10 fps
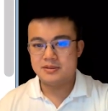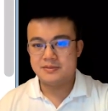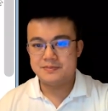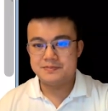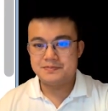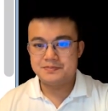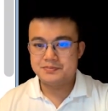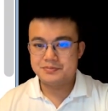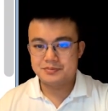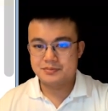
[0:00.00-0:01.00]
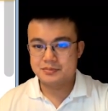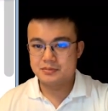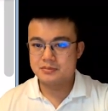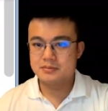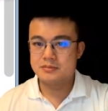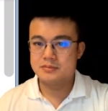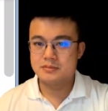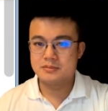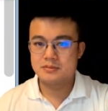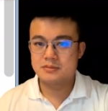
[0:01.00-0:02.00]

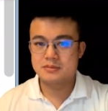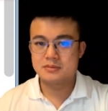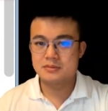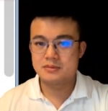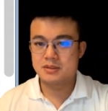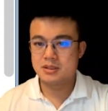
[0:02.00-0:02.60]
(silence)